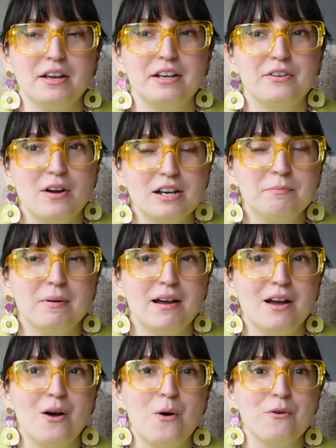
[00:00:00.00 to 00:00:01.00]

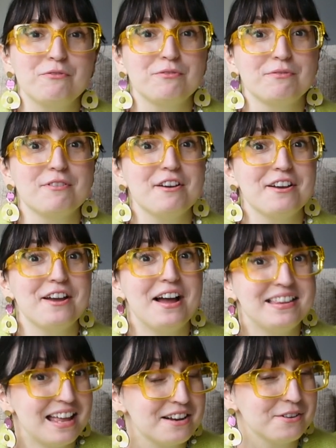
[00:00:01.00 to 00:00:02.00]
grandpa of the
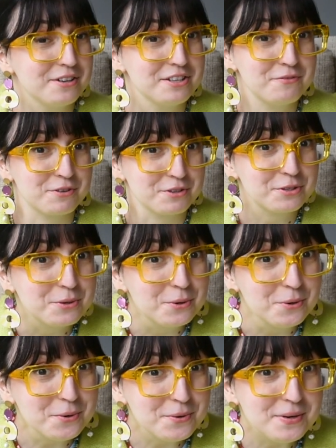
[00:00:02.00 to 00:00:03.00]
antagonist for
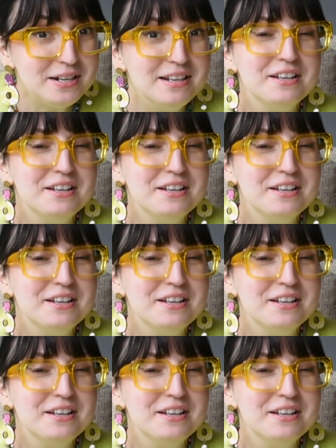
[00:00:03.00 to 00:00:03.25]
school,